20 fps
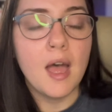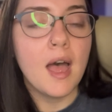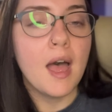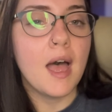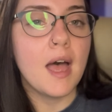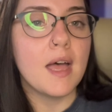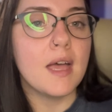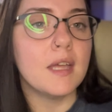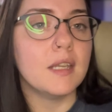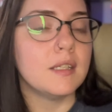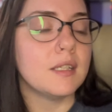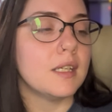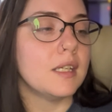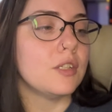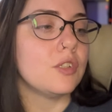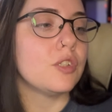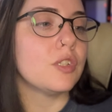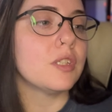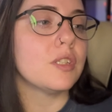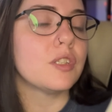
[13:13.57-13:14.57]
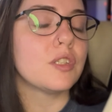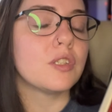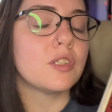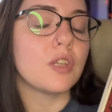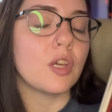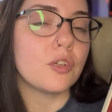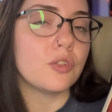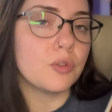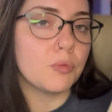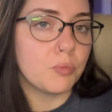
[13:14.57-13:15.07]
and it's just
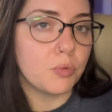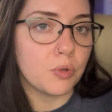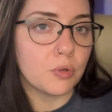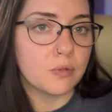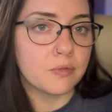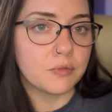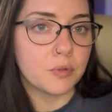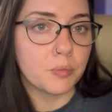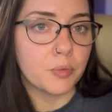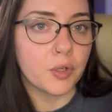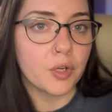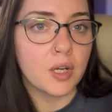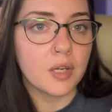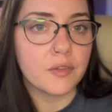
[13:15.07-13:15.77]
such a beautiful book.